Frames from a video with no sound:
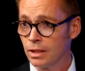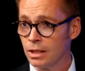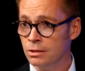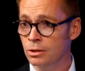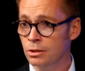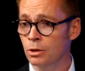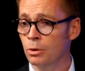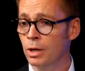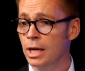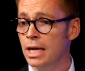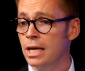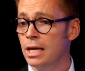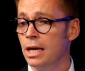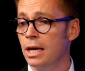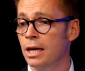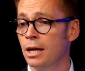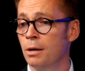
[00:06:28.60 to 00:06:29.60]
So
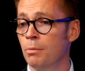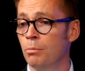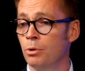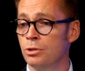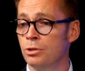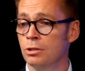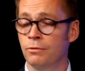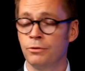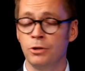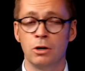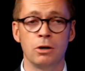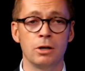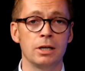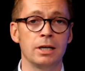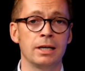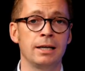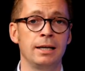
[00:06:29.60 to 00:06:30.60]
most of your
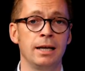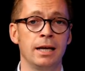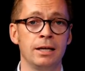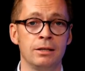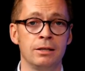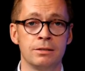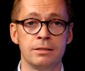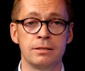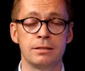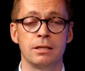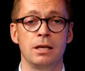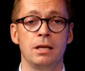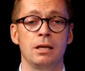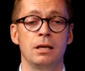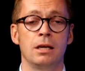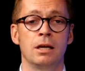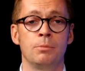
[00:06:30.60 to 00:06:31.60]
clients
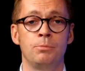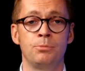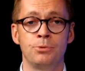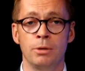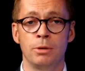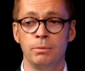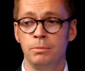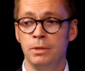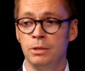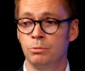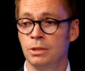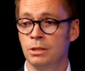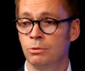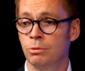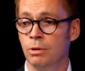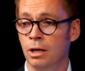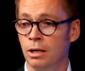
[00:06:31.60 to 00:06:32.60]
probably
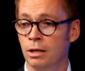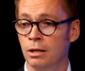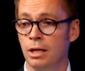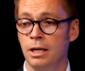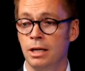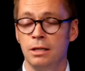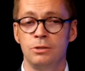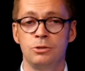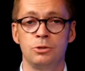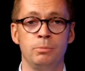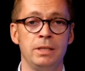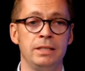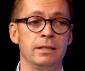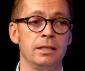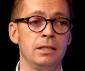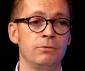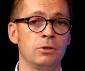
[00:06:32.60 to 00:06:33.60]
require to be
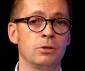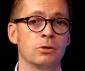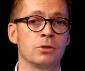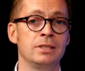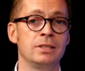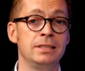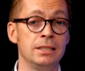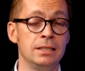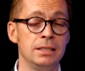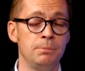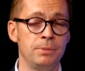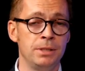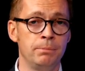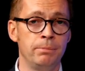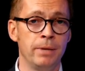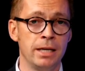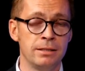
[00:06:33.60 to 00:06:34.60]
delivered on a
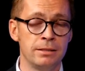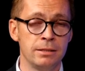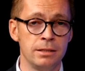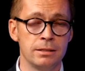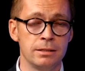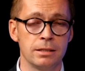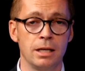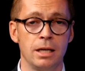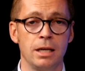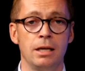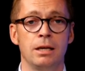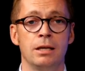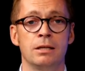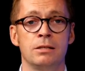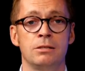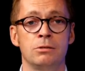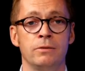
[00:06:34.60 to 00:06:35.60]
DDP basis,
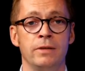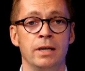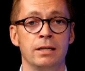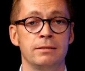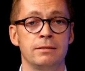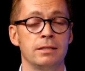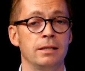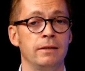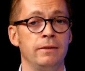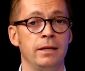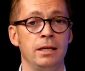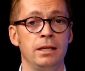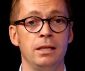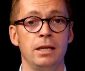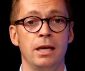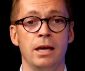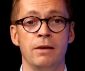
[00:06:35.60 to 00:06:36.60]
so that
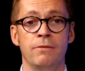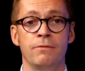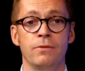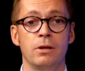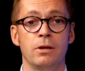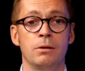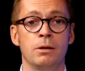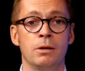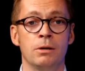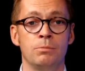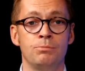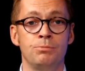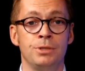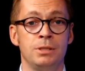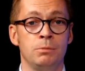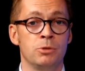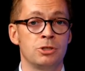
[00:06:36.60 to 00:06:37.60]
they have
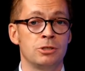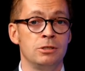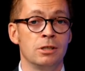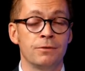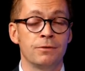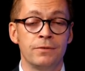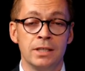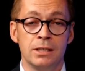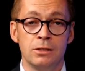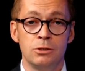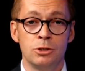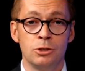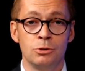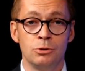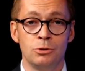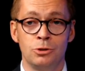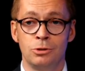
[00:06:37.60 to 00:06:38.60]
pretty much nothing
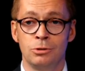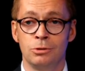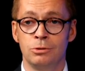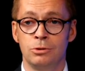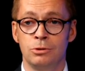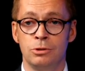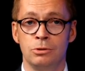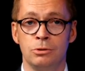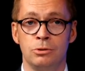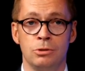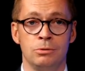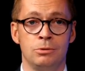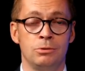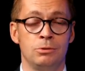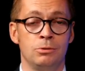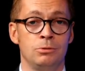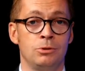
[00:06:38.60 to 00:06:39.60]
to
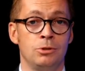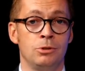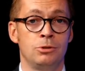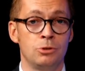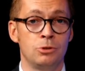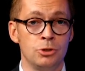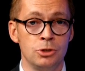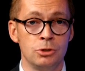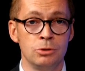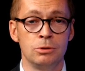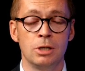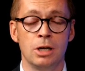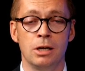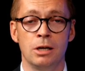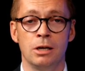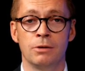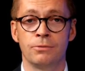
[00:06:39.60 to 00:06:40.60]
do
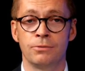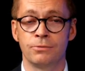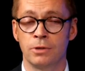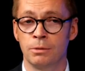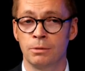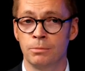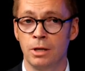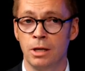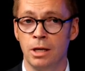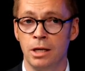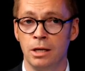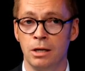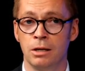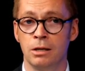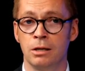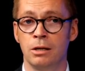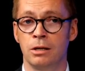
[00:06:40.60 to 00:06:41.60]
from
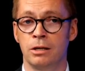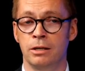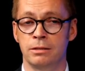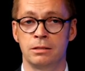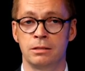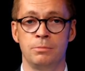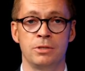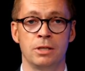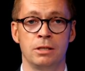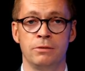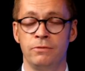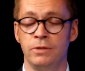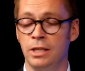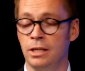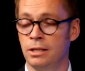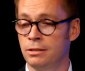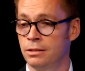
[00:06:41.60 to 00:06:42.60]
a customs and a
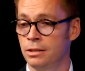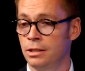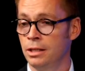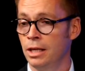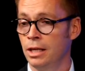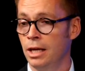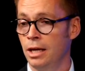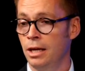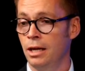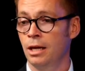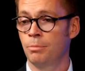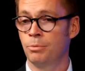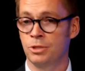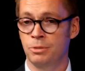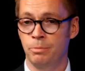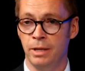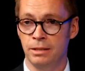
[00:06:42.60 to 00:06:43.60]
VAT
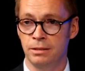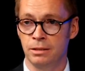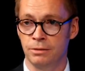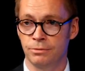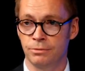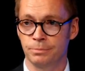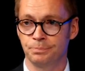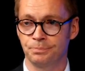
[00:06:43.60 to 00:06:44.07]
perspective.